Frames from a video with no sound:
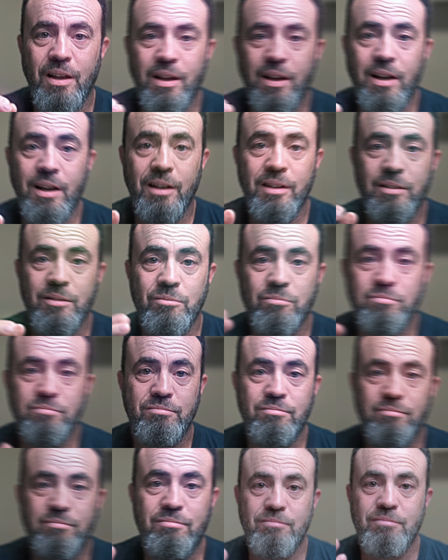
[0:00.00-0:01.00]

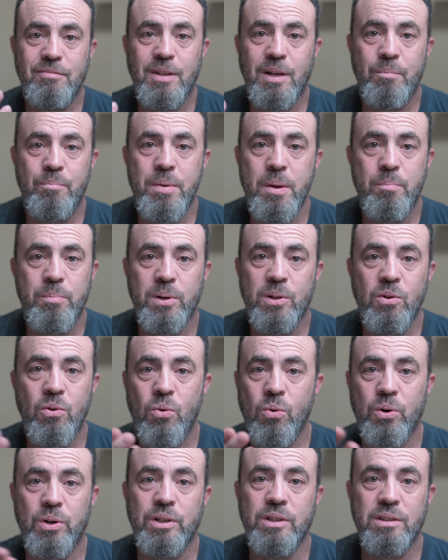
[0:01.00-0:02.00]
And people
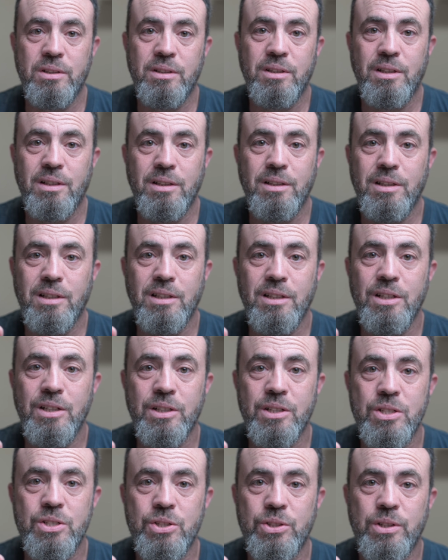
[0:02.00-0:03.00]
who are in
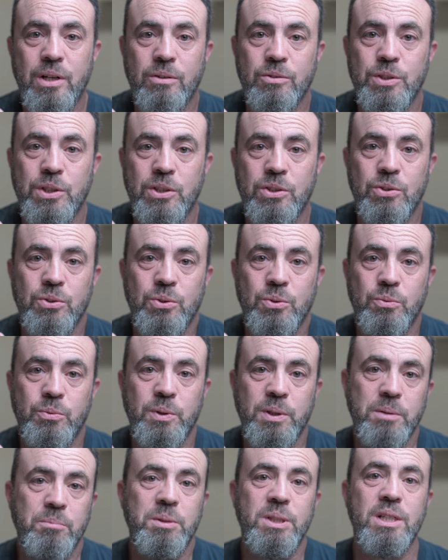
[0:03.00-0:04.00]
near surrounding to you
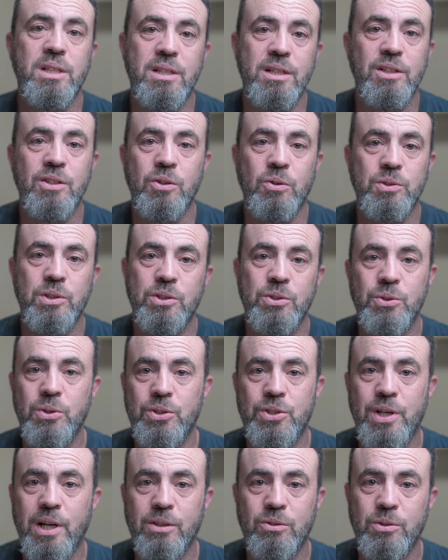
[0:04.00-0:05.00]
will immediately know that you're
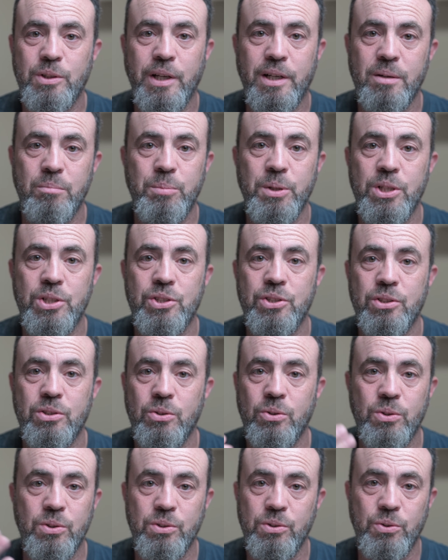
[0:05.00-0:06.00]
trying to take a picture
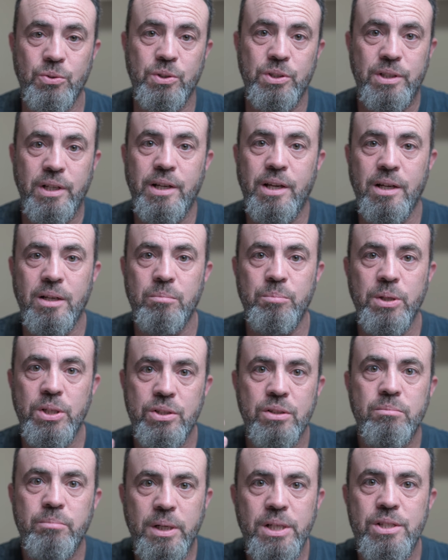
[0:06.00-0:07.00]
or you're taking a
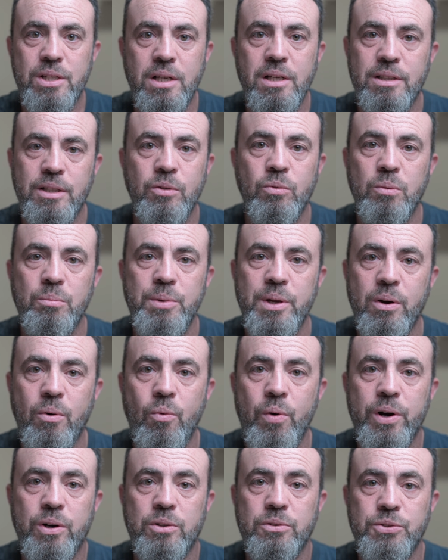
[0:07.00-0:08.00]
picture. Basically, they will be
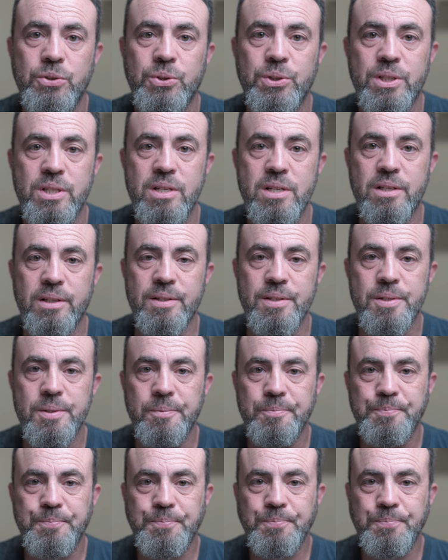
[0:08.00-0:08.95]
aware of your existence.